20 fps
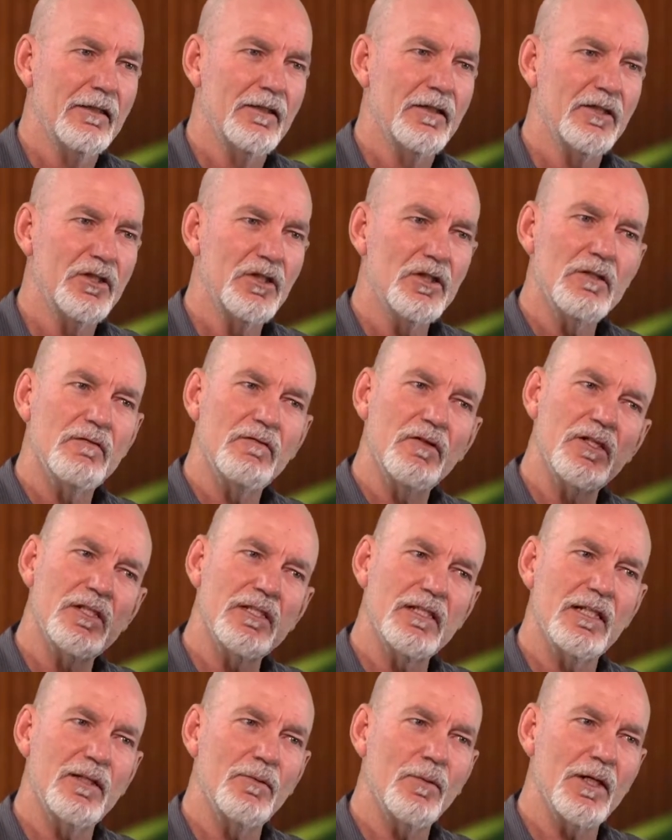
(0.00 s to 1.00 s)
The
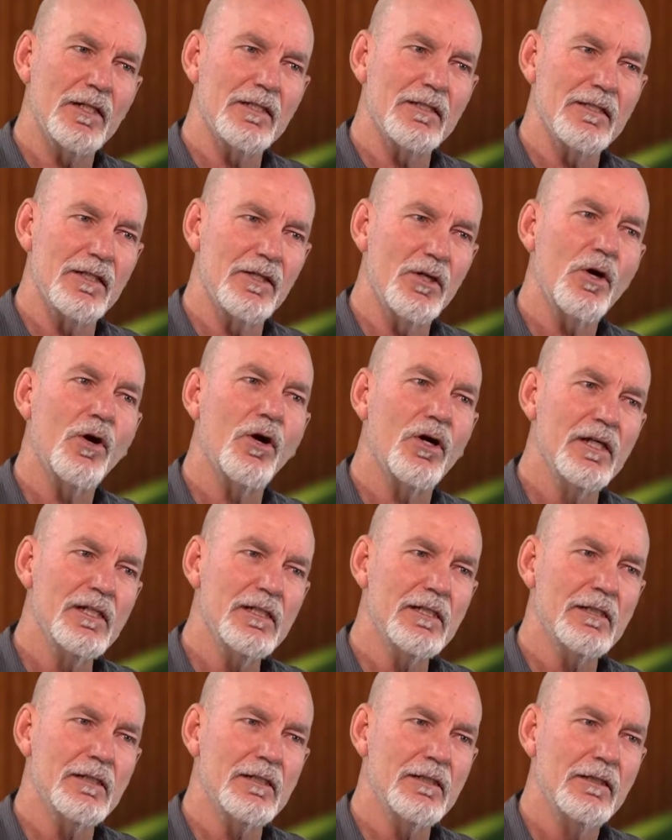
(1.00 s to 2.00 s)
university ones are
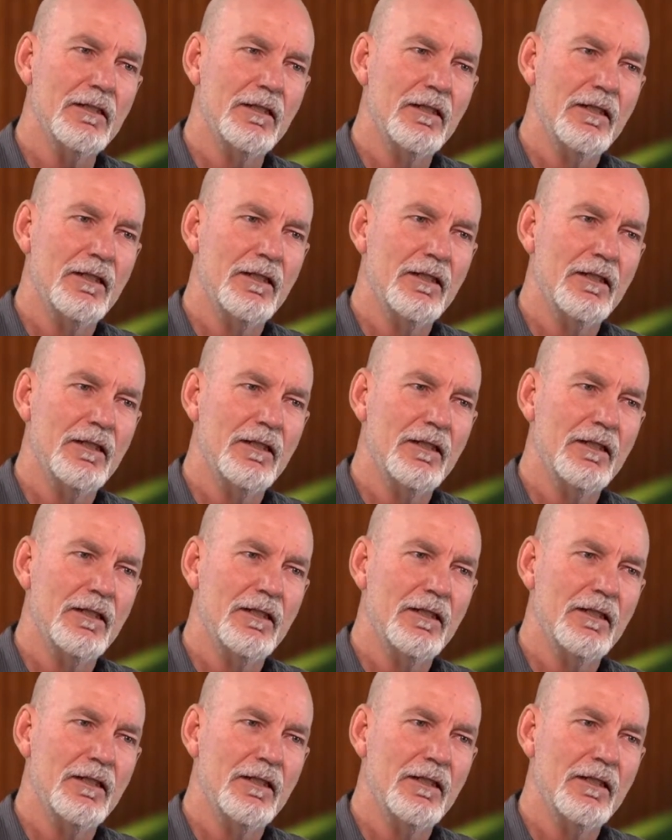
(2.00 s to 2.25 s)
nice,